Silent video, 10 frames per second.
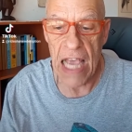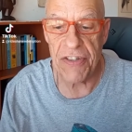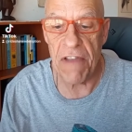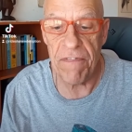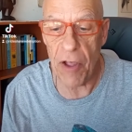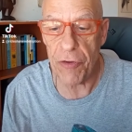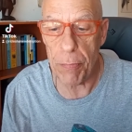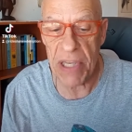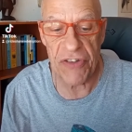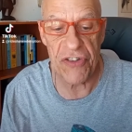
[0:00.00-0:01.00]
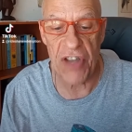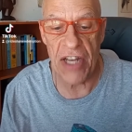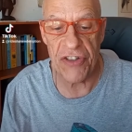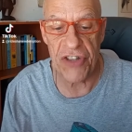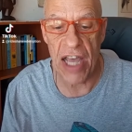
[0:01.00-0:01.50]
As I fell to pieces, I
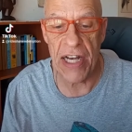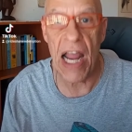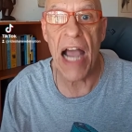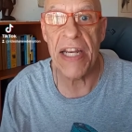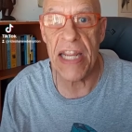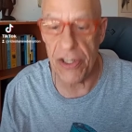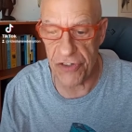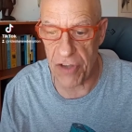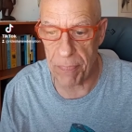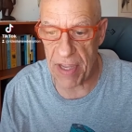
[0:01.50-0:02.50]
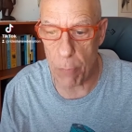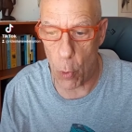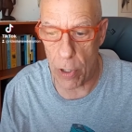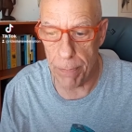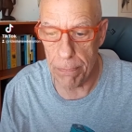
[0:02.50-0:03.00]
decided I needed something
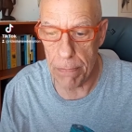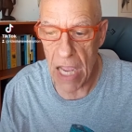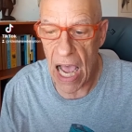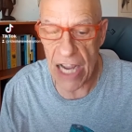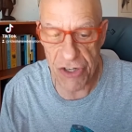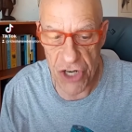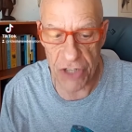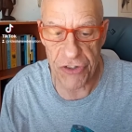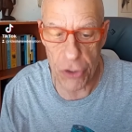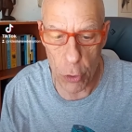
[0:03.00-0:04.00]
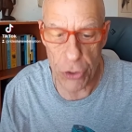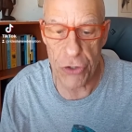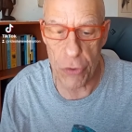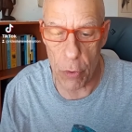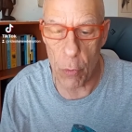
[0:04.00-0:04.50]
more. I just
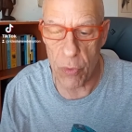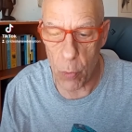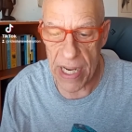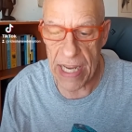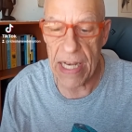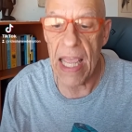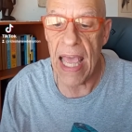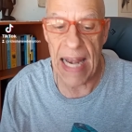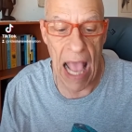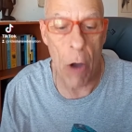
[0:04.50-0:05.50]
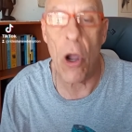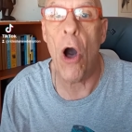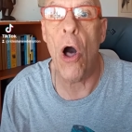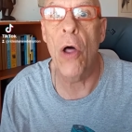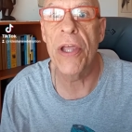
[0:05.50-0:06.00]
couldn't do it with weed, and
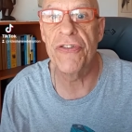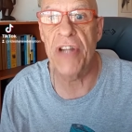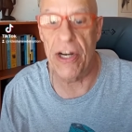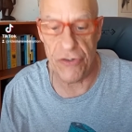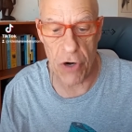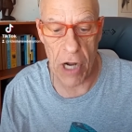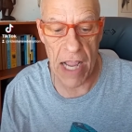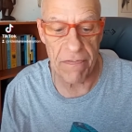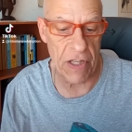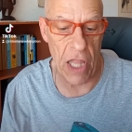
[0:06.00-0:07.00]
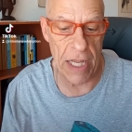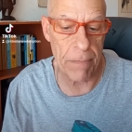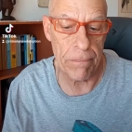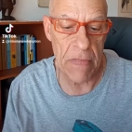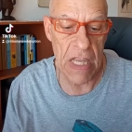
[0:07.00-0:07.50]
alcohol is not a drug I even like.
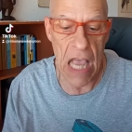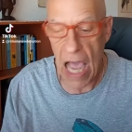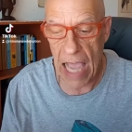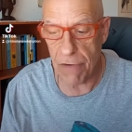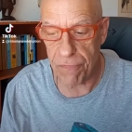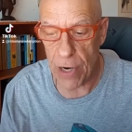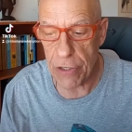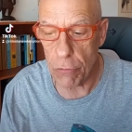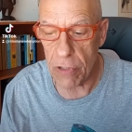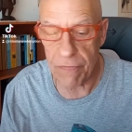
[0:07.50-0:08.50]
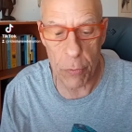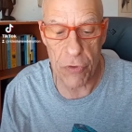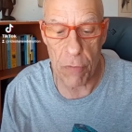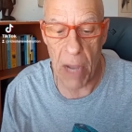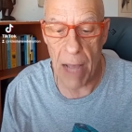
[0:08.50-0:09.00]
I had a friend who lived
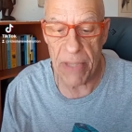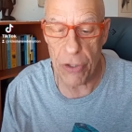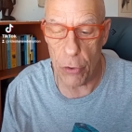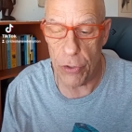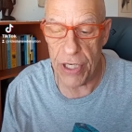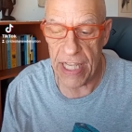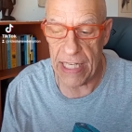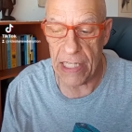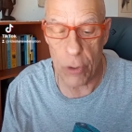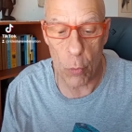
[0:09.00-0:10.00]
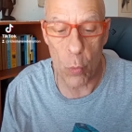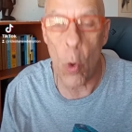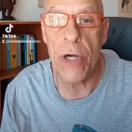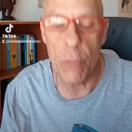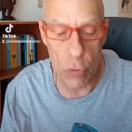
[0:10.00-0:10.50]
with her mom in the hood in a little
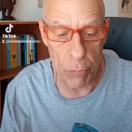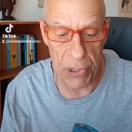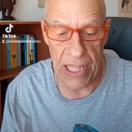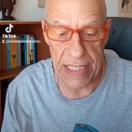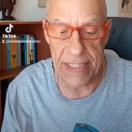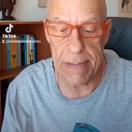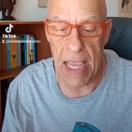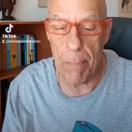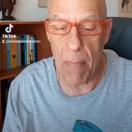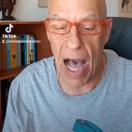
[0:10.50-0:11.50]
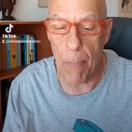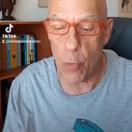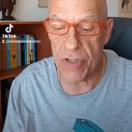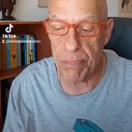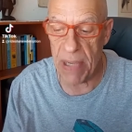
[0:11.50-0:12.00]
one-room place, and mom
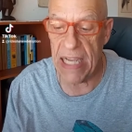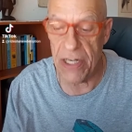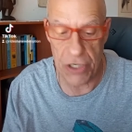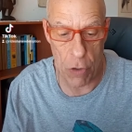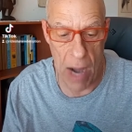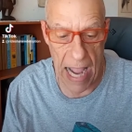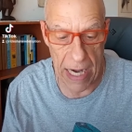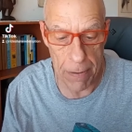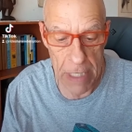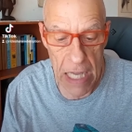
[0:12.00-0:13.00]
was big into crack.